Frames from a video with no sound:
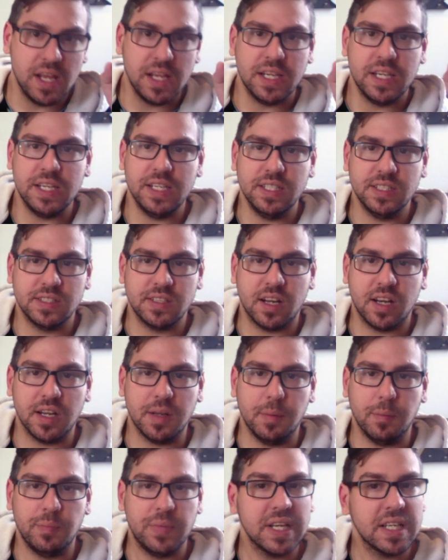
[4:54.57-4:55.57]
He's done a
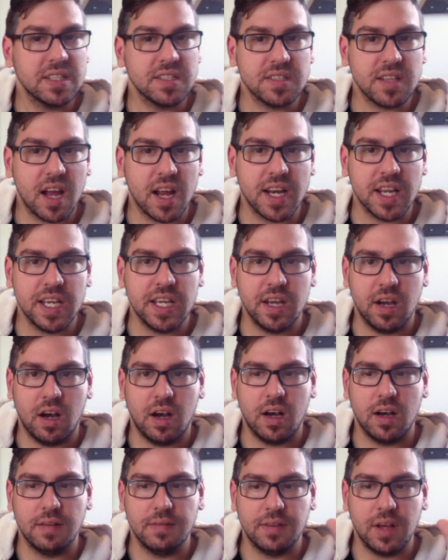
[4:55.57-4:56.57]
big study
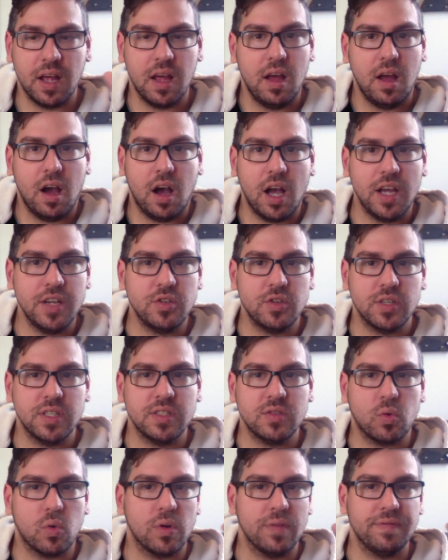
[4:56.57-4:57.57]
of hundreds
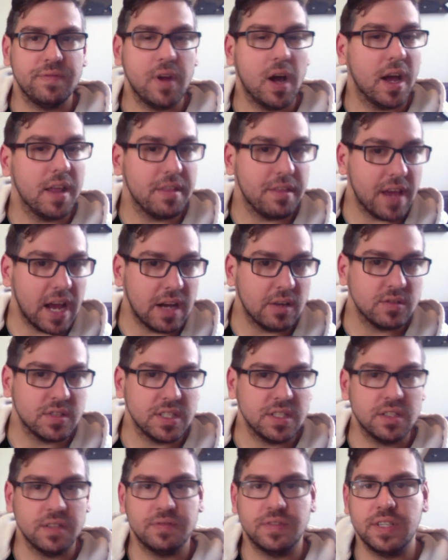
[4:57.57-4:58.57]
or if not
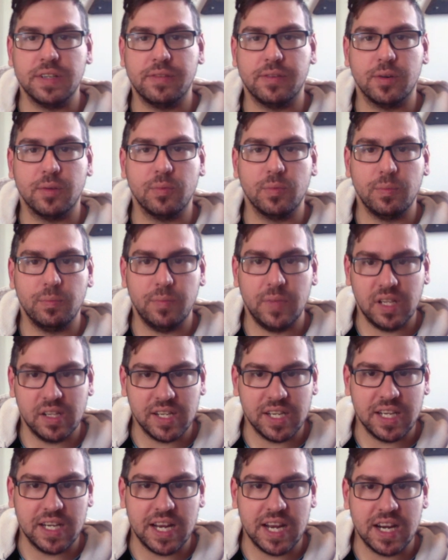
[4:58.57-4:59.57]
thousands of different
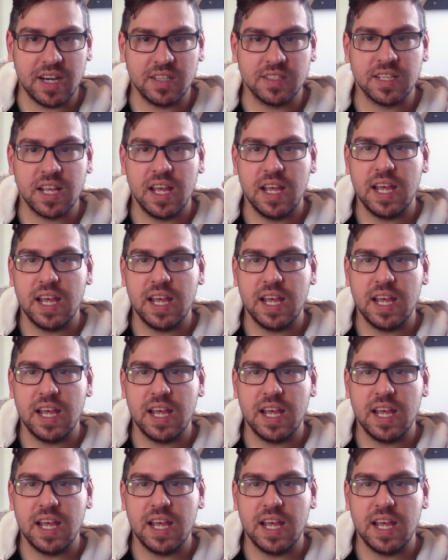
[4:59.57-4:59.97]
millionaires,